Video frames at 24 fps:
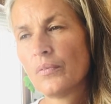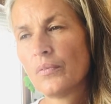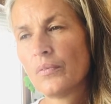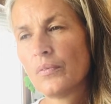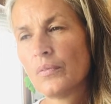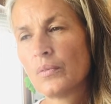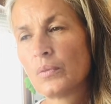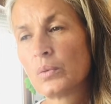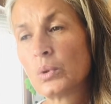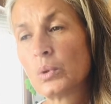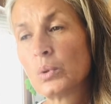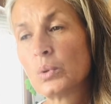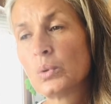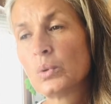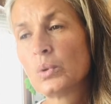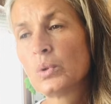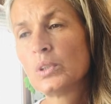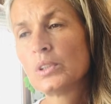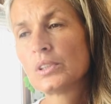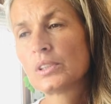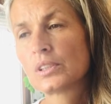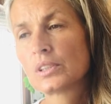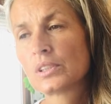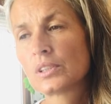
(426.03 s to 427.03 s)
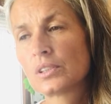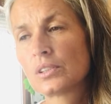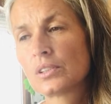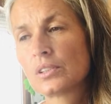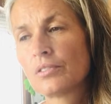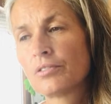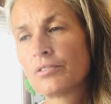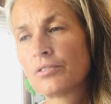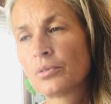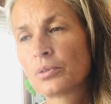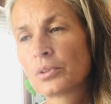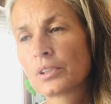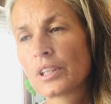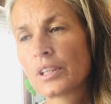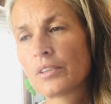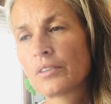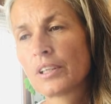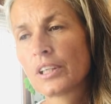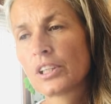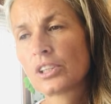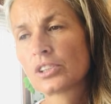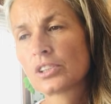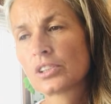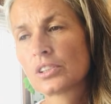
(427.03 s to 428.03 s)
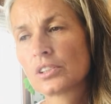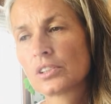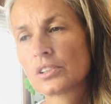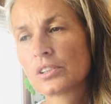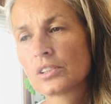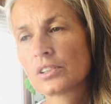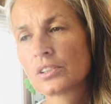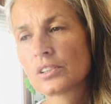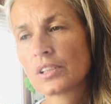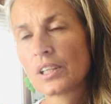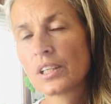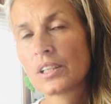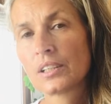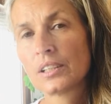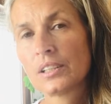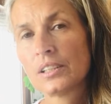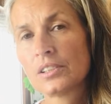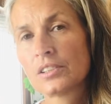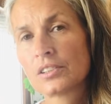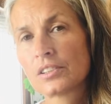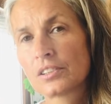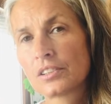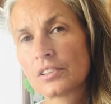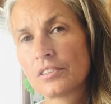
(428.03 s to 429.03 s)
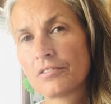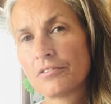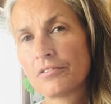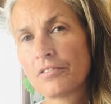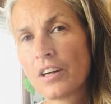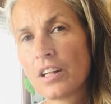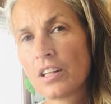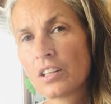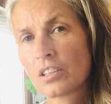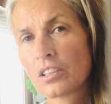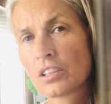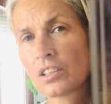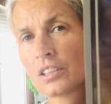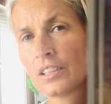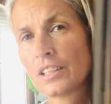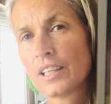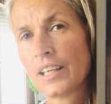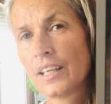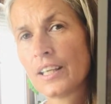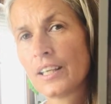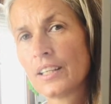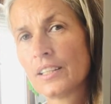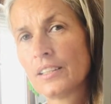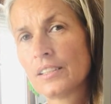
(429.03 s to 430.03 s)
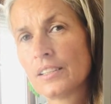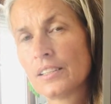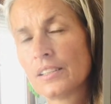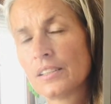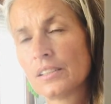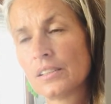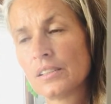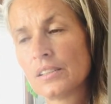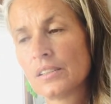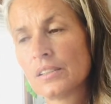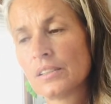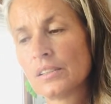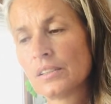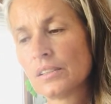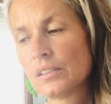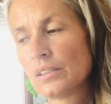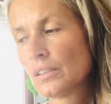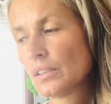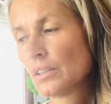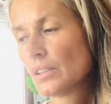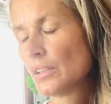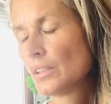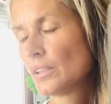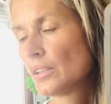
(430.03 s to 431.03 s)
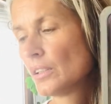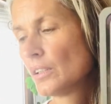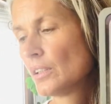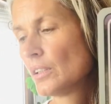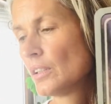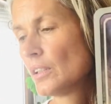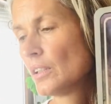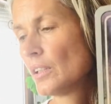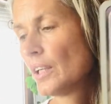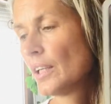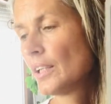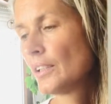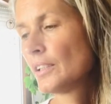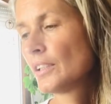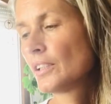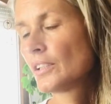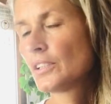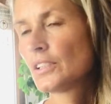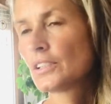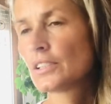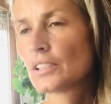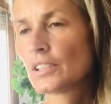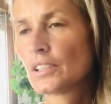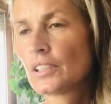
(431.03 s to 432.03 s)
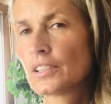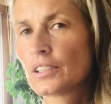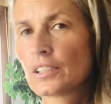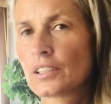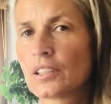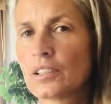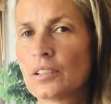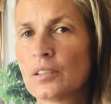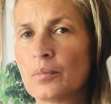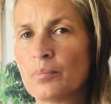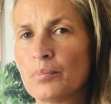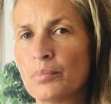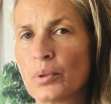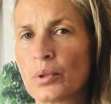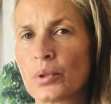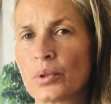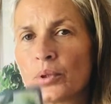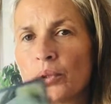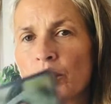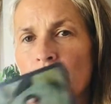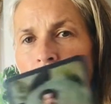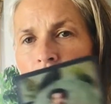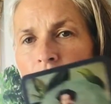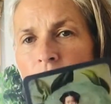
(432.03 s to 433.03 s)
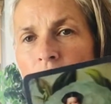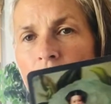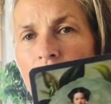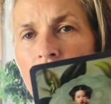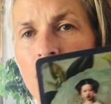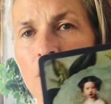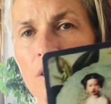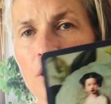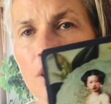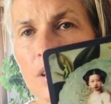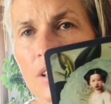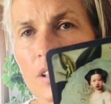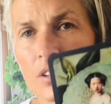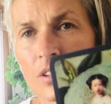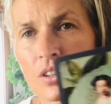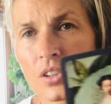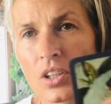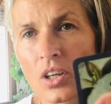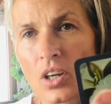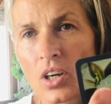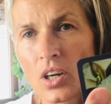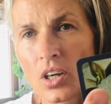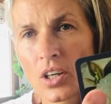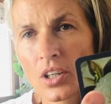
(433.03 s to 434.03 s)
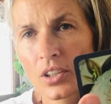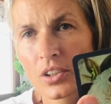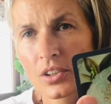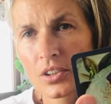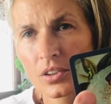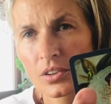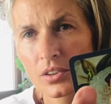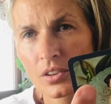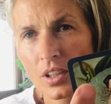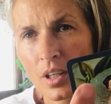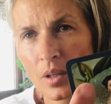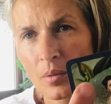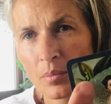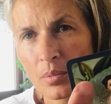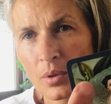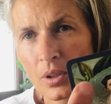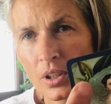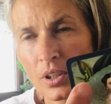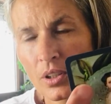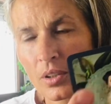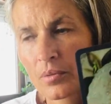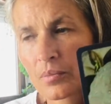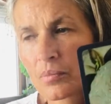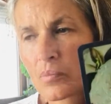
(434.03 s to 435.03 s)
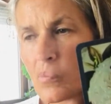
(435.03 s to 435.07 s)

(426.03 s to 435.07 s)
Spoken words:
rules the 4 directions, and he's the falcon head. And there is a little bird here in this card, up here.